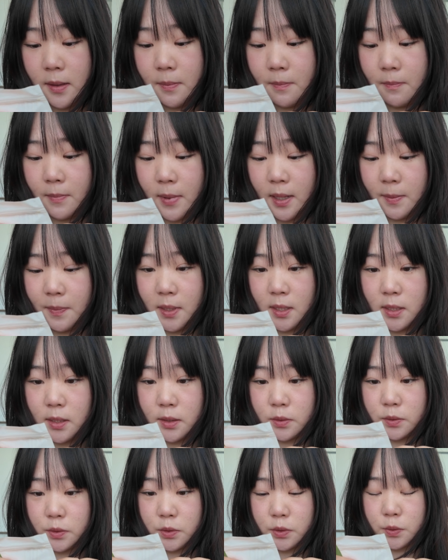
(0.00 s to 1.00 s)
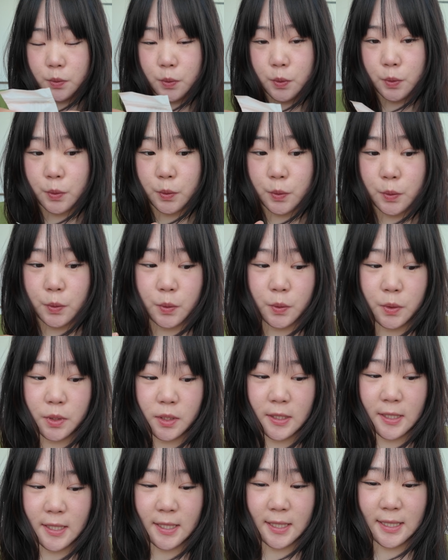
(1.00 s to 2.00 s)
it might be a little too
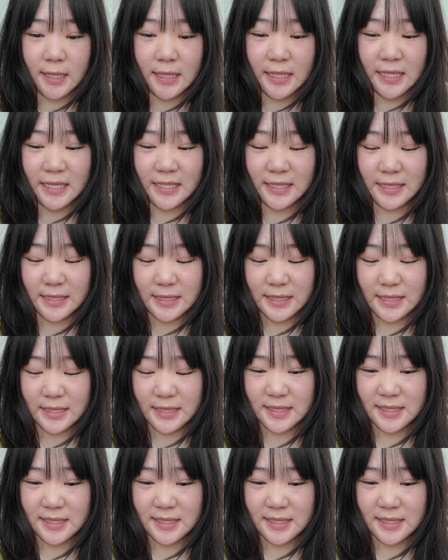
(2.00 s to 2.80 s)
thin.